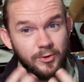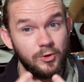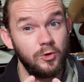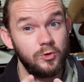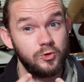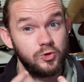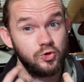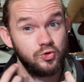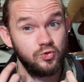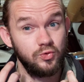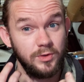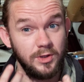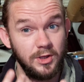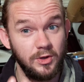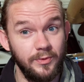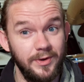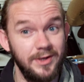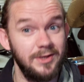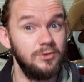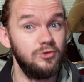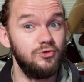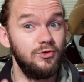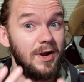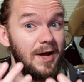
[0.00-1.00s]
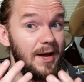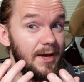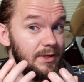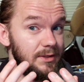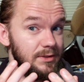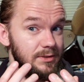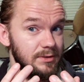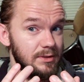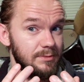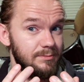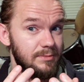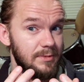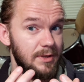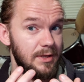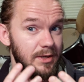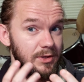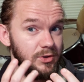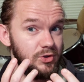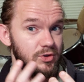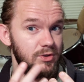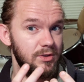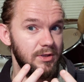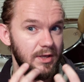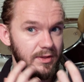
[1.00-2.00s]
come across as really quite dried
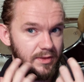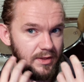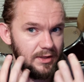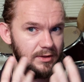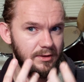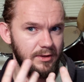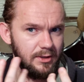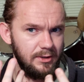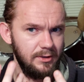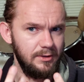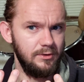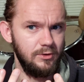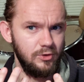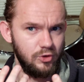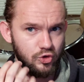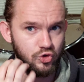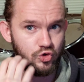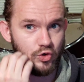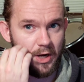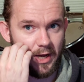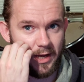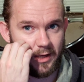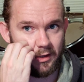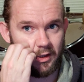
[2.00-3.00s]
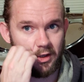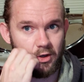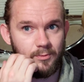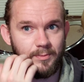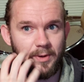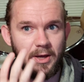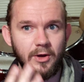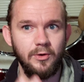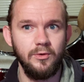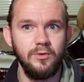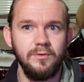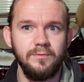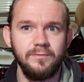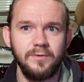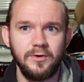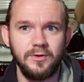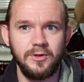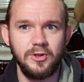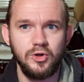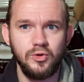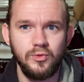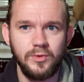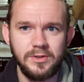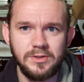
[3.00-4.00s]
initially, and they dry a little bit out the
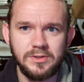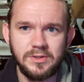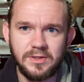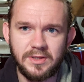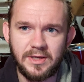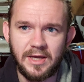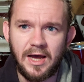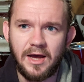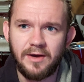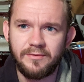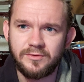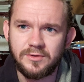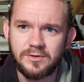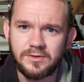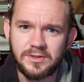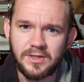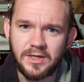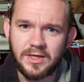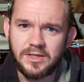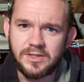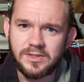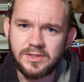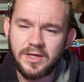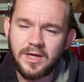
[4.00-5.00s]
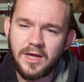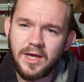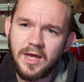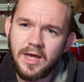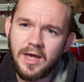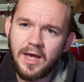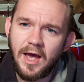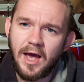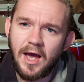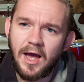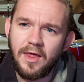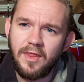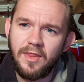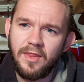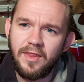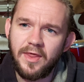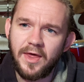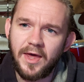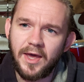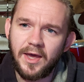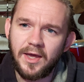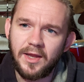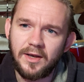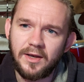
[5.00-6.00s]
further you go into the aftertaste, and
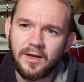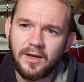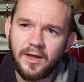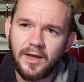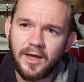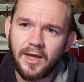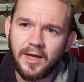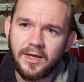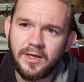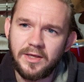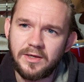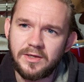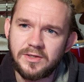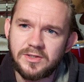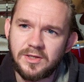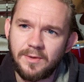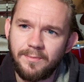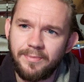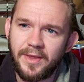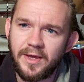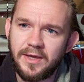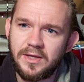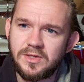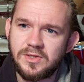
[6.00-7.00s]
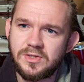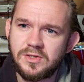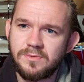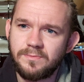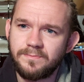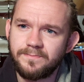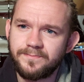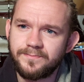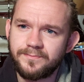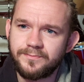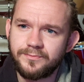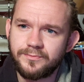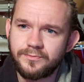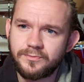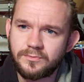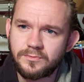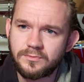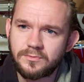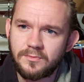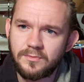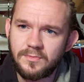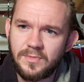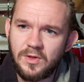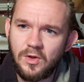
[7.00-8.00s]
then you get some nice
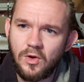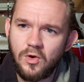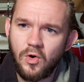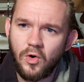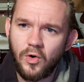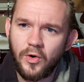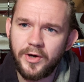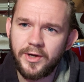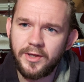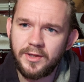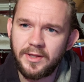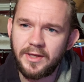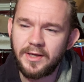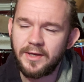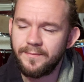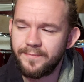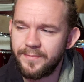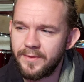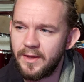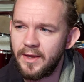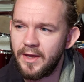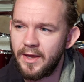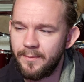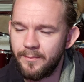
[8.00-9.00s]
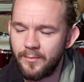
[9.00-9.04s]
oily